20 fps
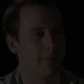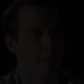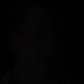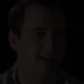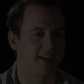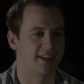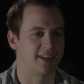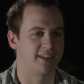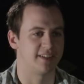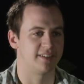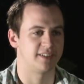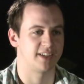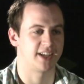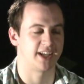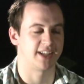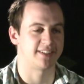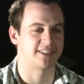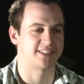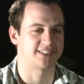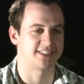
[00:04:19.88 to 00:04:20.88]
I
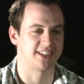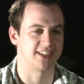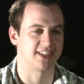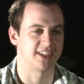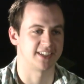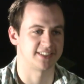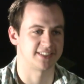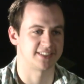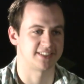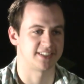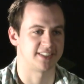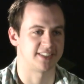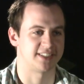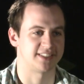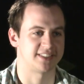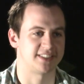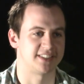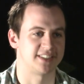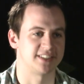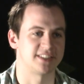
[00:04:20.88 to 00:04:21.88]
get to see like the
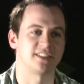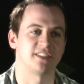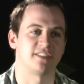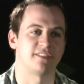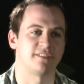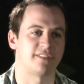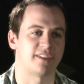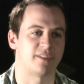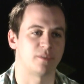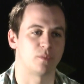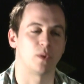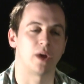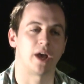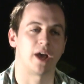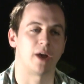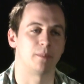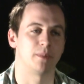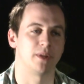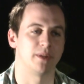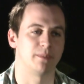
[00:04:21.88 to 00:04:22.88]
statistics of
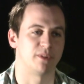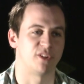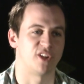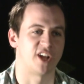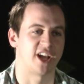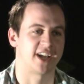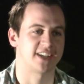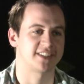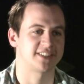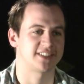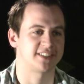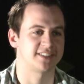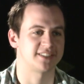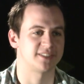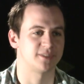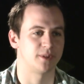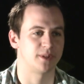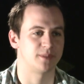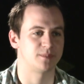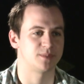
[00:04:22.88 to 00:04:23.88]
how people access
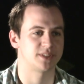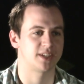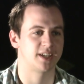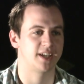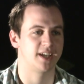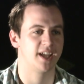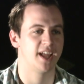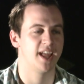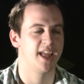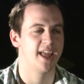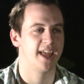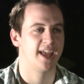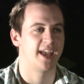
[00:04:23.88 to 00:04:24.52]
the website,